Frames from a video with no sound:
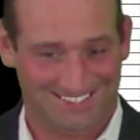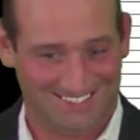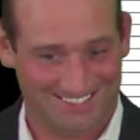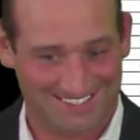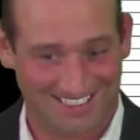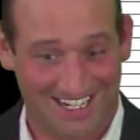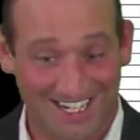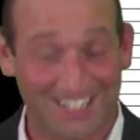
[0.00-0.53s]

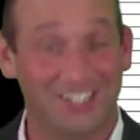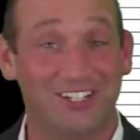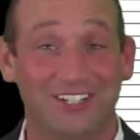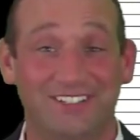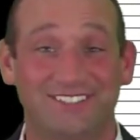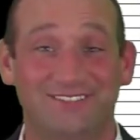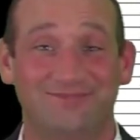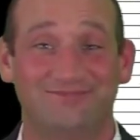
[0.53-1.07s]
Not
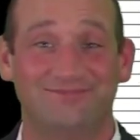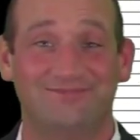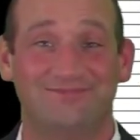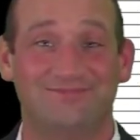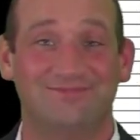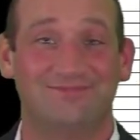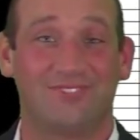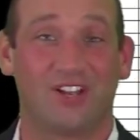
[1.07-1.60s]
good.
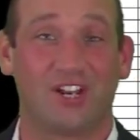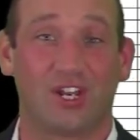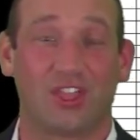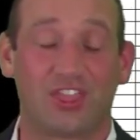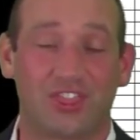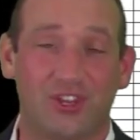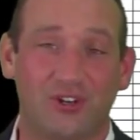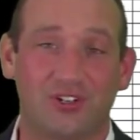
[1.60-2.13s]

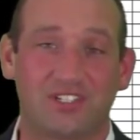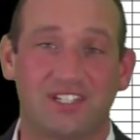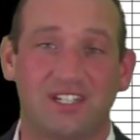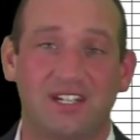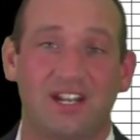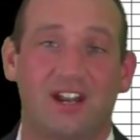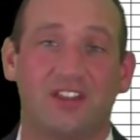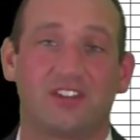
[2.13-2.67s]
13
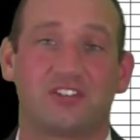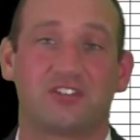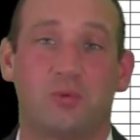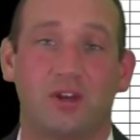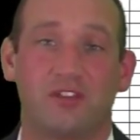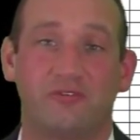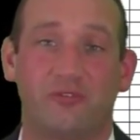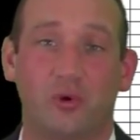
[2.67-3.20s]
out of the
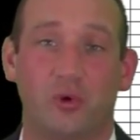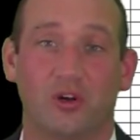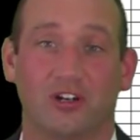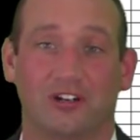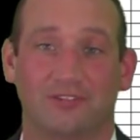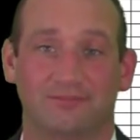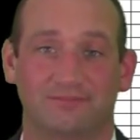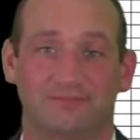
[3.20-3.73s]
24,
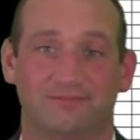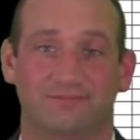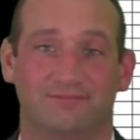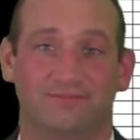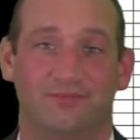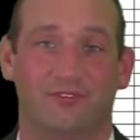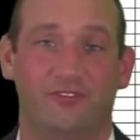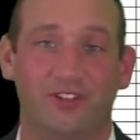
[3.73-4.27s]

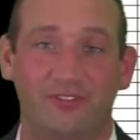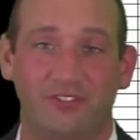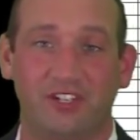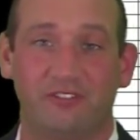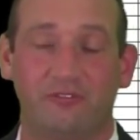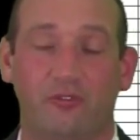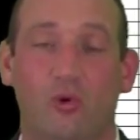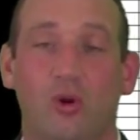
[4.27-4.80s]

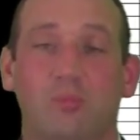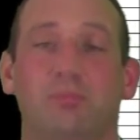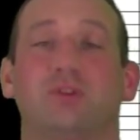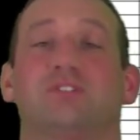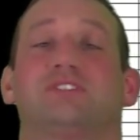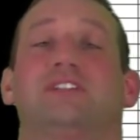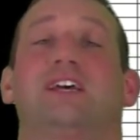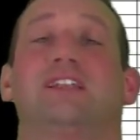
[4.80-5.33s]

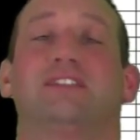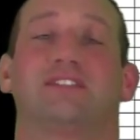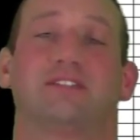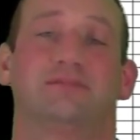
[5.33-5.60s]
54%.